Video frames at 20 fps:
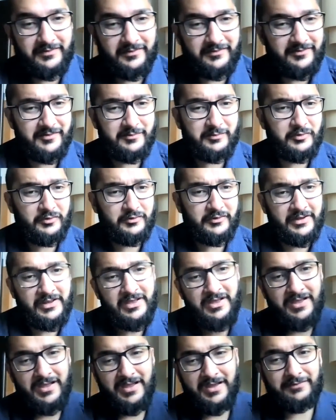And similarly,
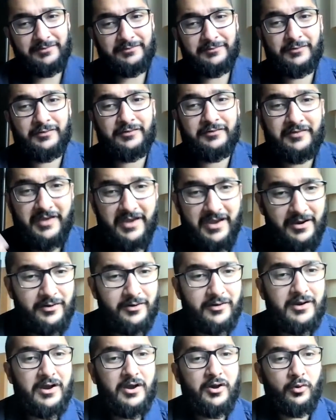even for his
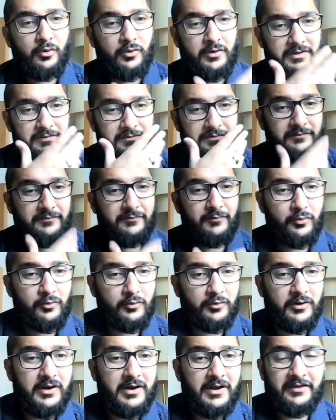hair or even
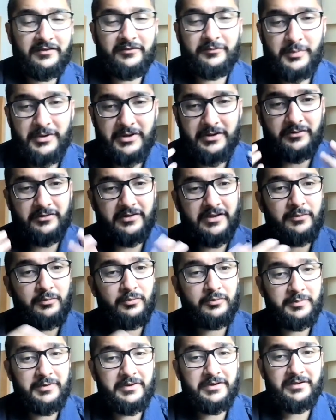for his beard, he
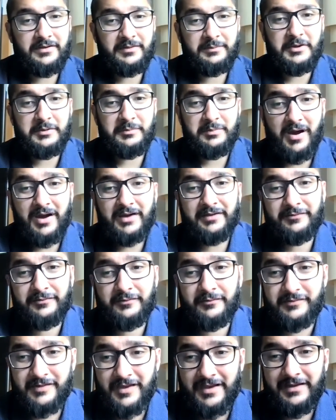would be
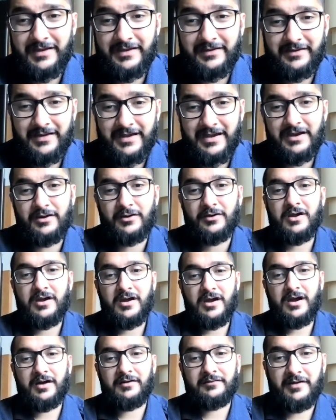mindful of taking care
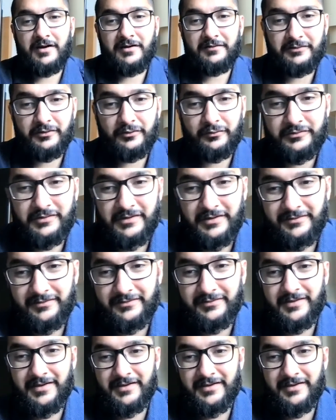of those things.